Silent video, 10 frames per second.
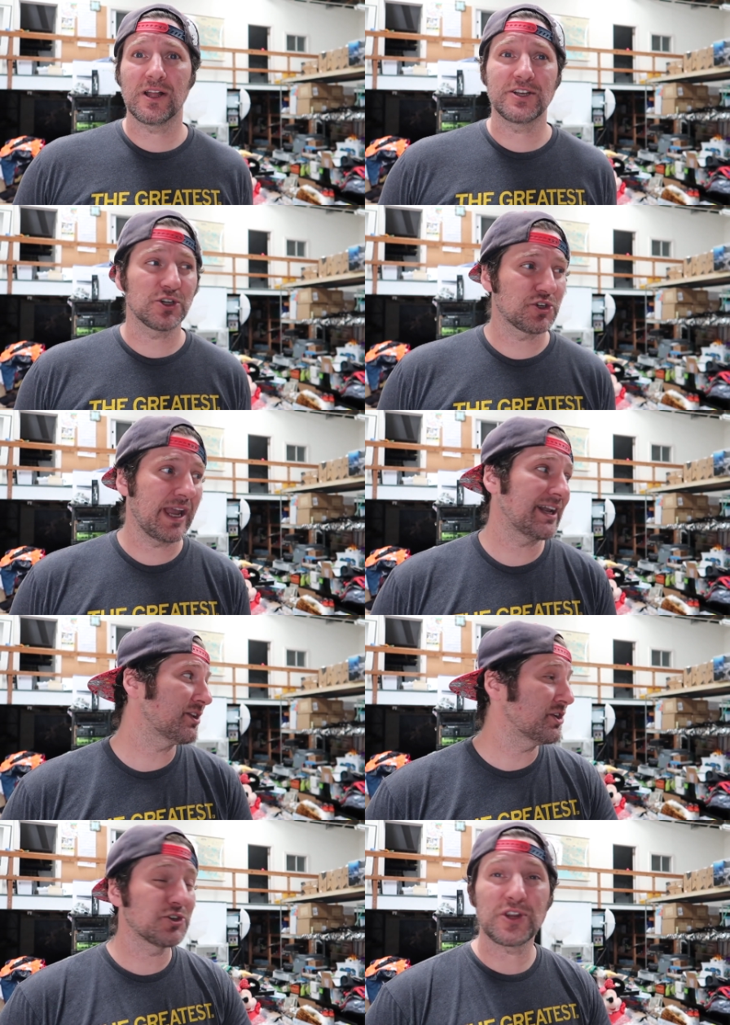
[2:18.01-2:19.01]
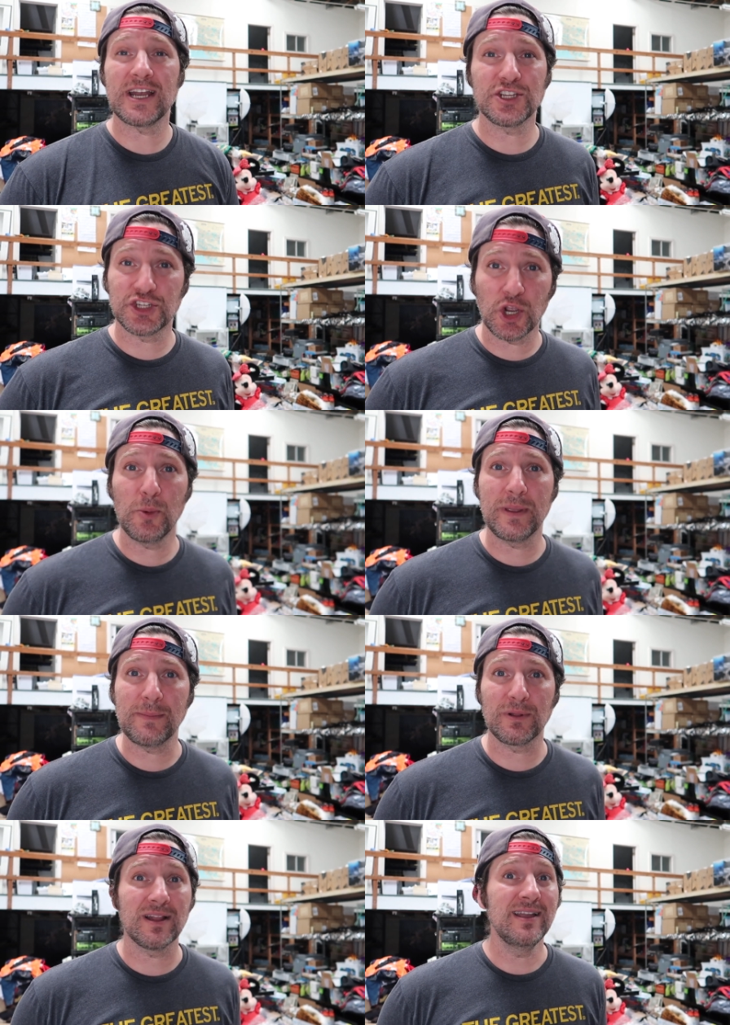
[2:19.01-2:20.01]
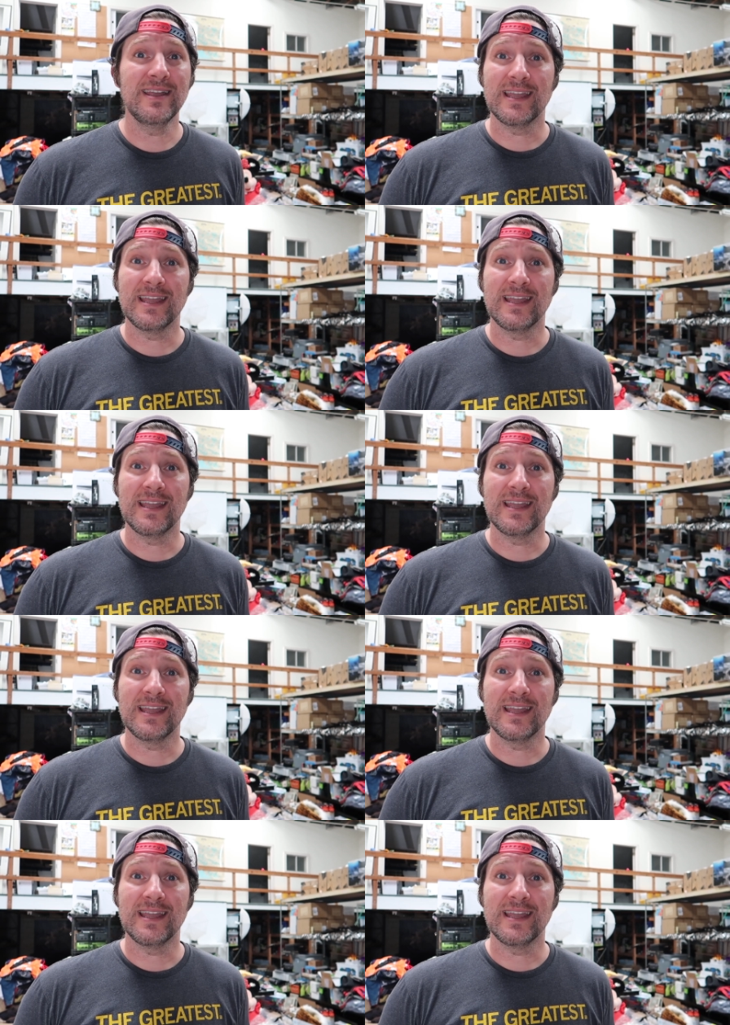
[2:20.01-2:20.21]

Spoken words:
on your channel and you're trying to show people